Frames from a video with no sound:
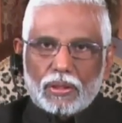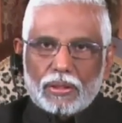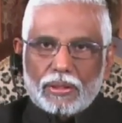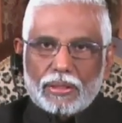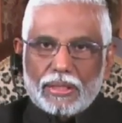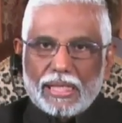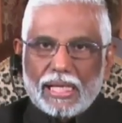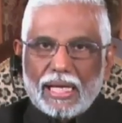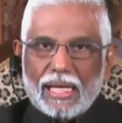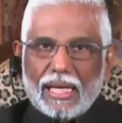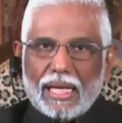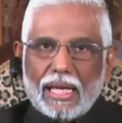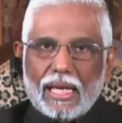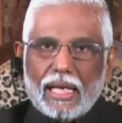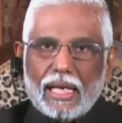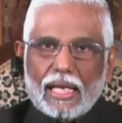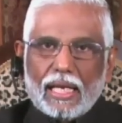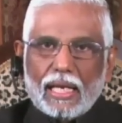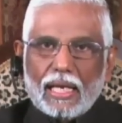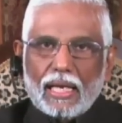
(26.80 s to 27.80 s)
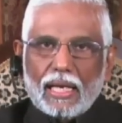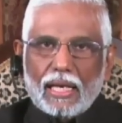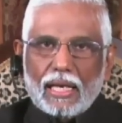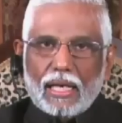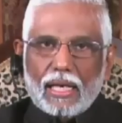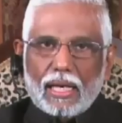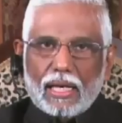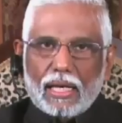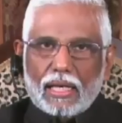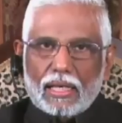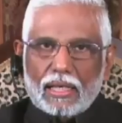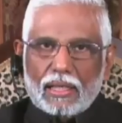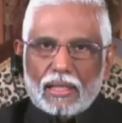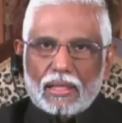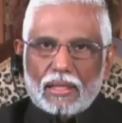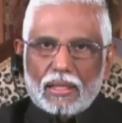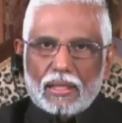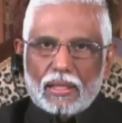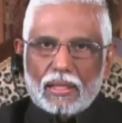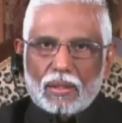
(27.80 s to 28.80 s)
DNA
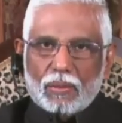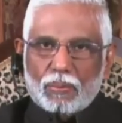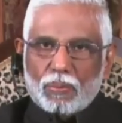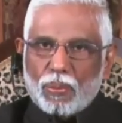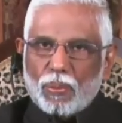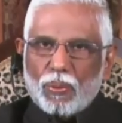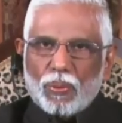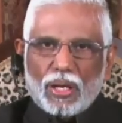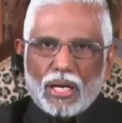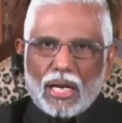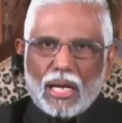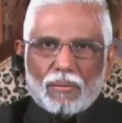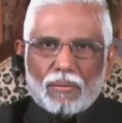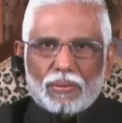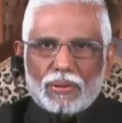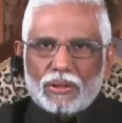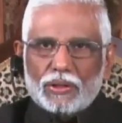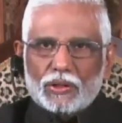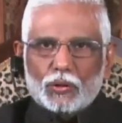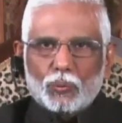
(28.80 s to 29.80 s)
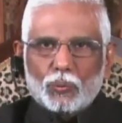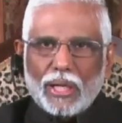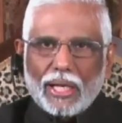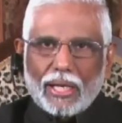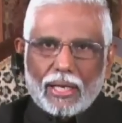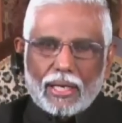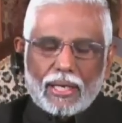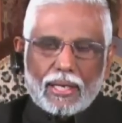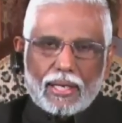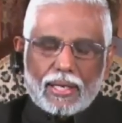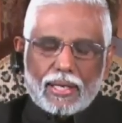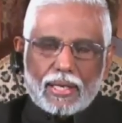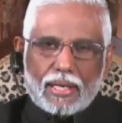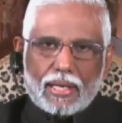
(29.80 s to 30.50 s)
programmed this way?